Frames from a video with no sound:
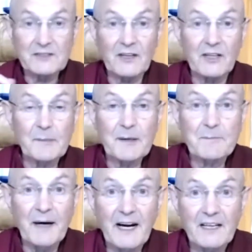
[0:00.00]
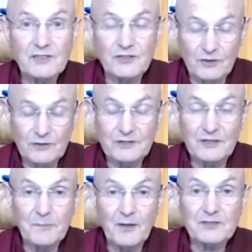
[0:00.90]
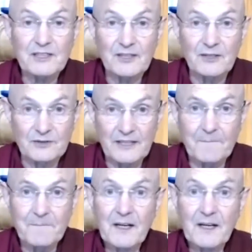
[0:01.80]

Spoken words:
he's not going to be partial to the prosecutor.